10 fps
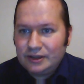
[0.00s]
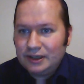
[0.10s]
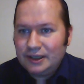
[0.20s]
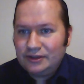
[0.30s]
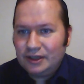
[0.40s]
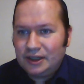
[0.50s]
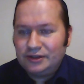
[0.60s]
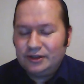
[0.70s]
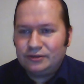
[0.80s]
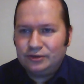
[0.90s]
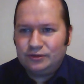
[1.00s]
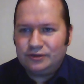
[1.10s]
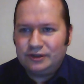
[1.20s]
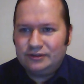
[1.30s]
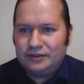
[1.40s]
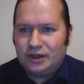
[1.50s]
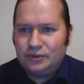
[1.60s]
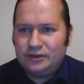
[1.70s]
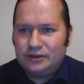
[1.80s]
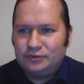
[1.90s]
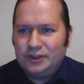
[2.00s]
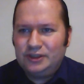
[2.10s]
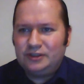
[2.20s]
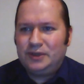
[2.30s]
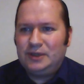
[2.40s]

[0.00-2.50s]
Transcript: Lady Anya too says, how can Swedish